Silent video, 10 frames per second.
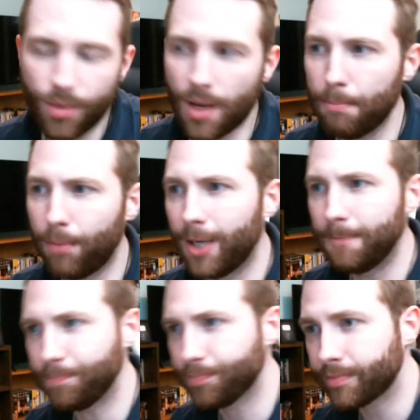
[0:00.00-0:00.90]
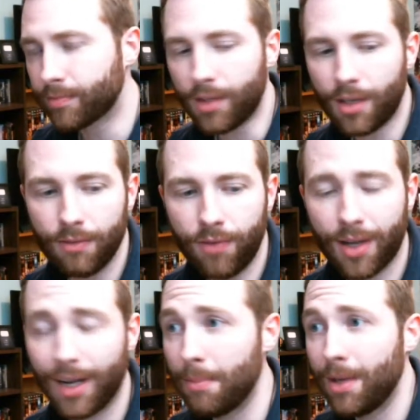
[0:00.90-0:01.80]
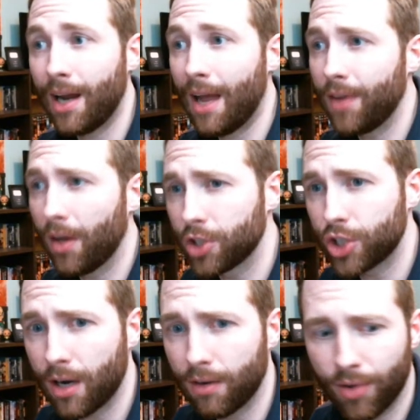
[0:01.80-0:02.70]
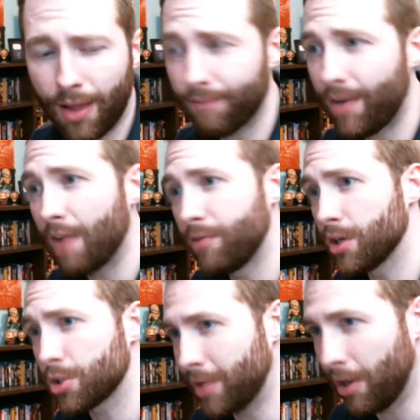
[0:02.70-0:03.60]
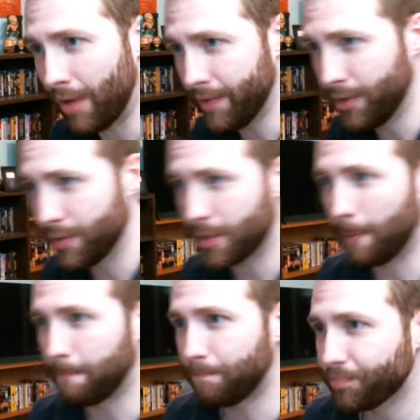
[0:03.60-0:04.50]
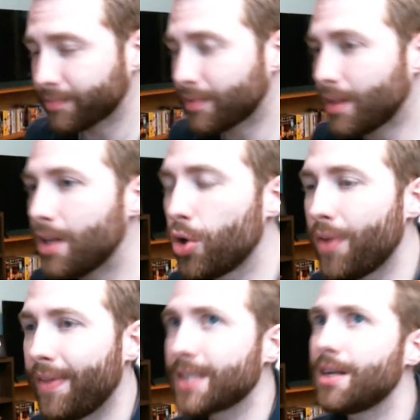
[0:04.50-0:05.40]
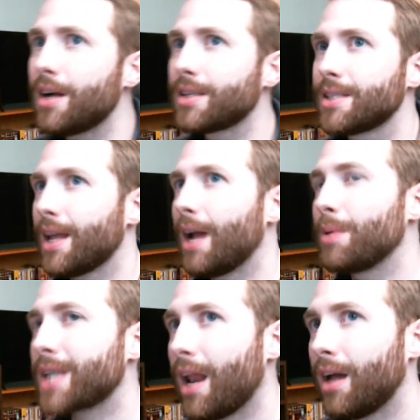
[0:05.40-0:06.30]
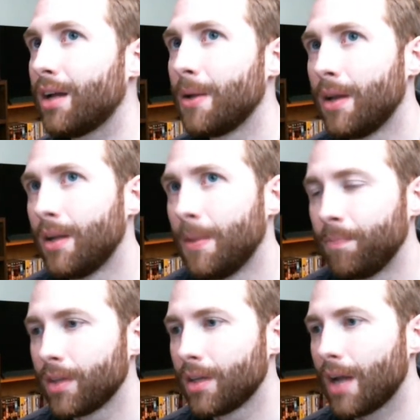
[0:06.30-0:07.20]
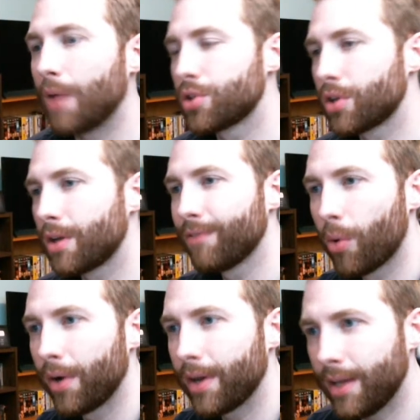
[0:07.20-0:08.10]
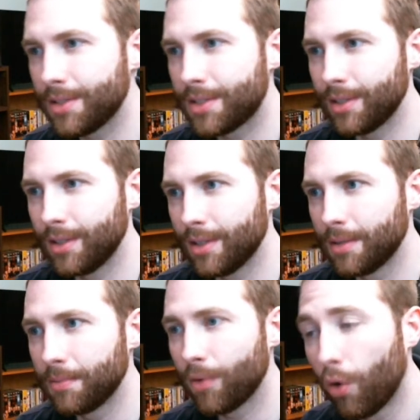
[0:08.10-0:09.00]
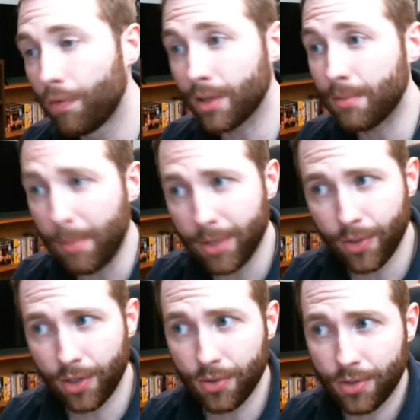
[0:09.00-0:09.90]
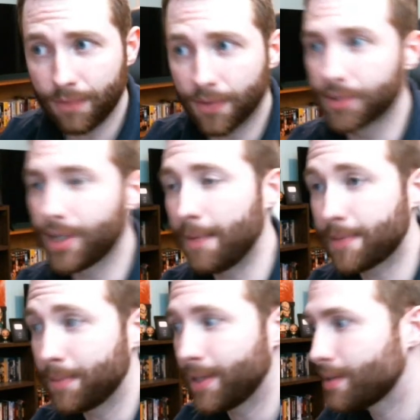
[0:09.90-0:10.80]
But fuck it. I mean, I had the other channel for like 5 years without revenue, so the only thing that sucks is that I was looking forward again to hopefully maybe doing YouTube full time someday.